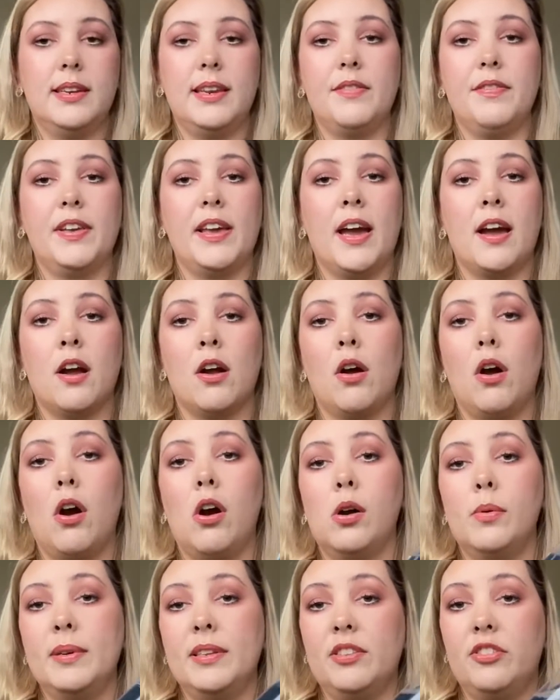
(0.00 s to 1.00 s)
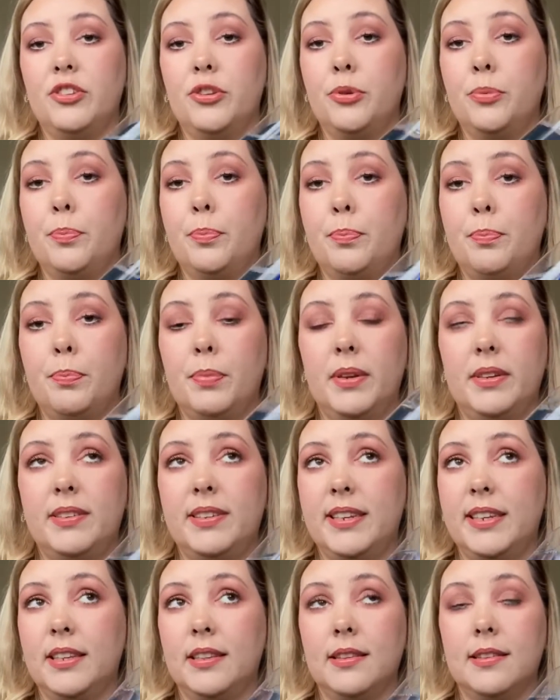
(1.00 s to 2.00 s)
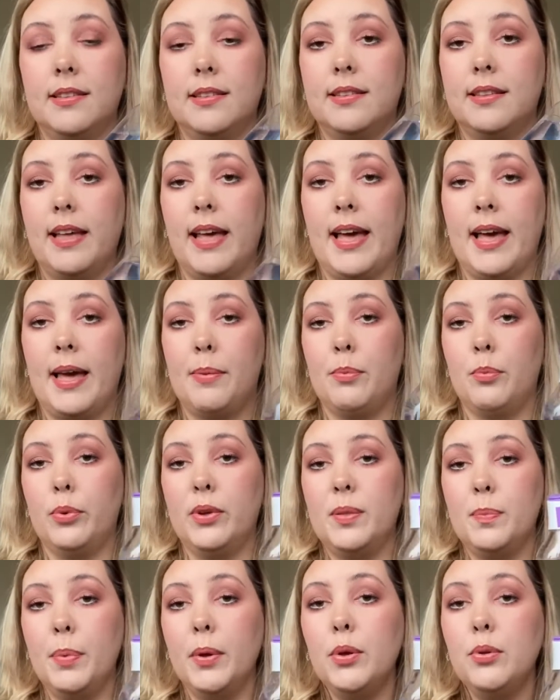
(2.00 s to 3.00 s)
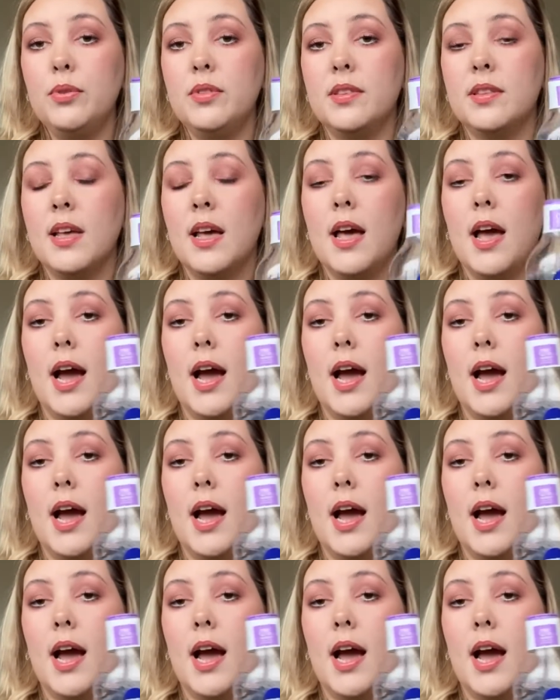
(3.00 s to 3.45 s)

Nivea are always doing deals with Boots,